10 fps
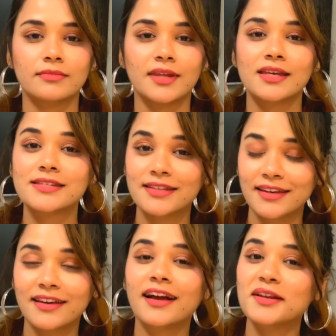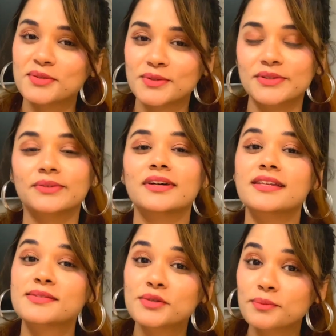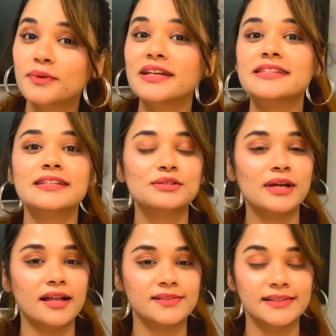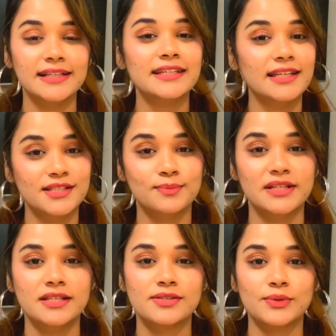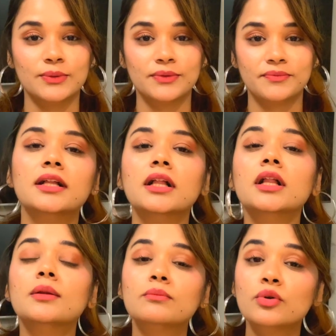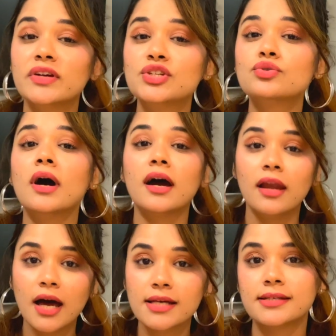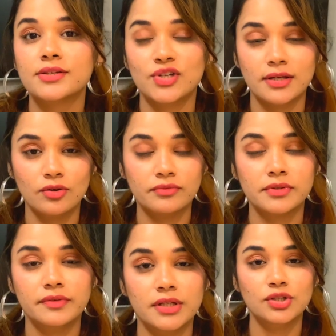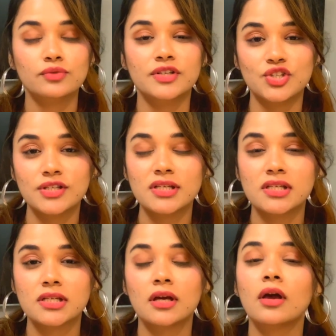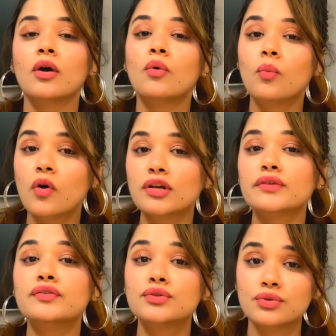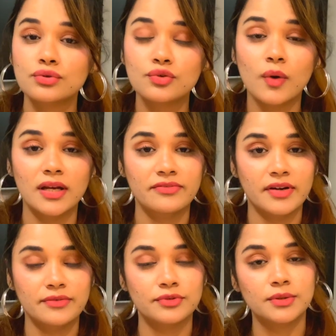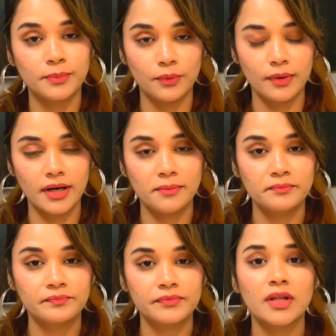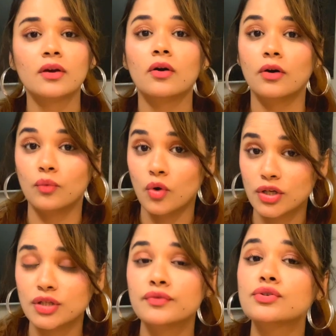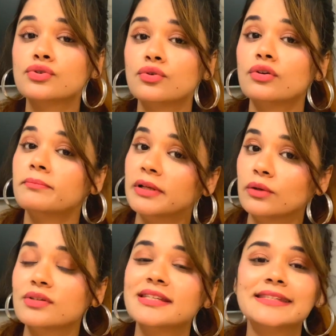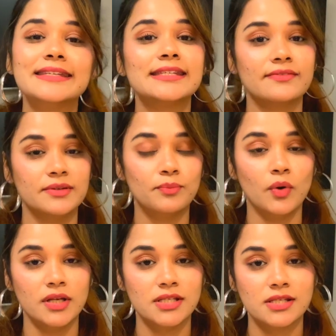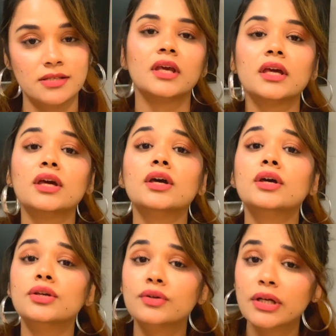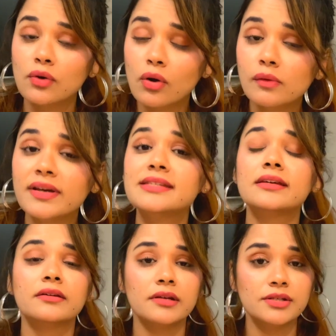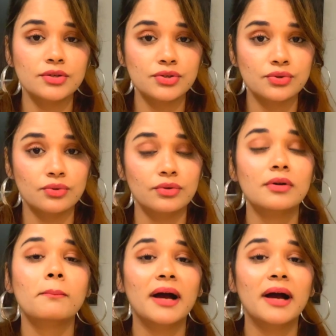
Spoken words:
See, I told you, it's super easy to calculate eligibility score. Moving to our last agenda of the video, which is, what if you don't qualify for the program? Or what if you scored below 67 points? You can always increase your score by